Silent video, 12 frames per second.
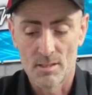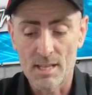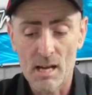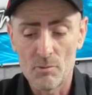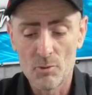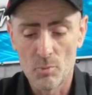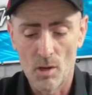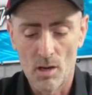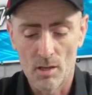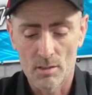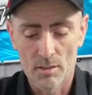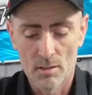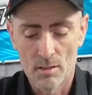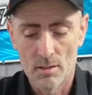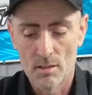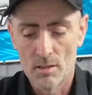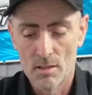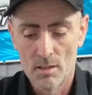So that would work
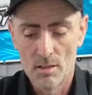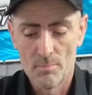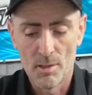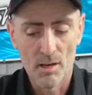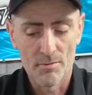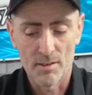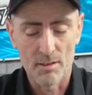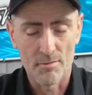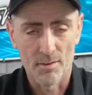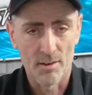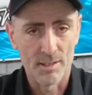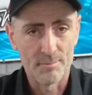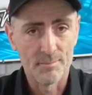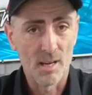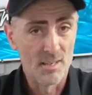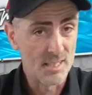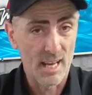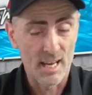perfectly fine
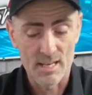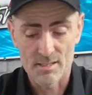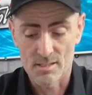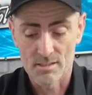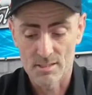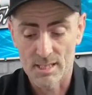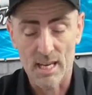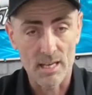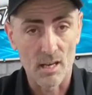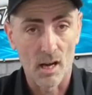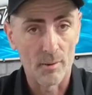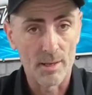as it is to get you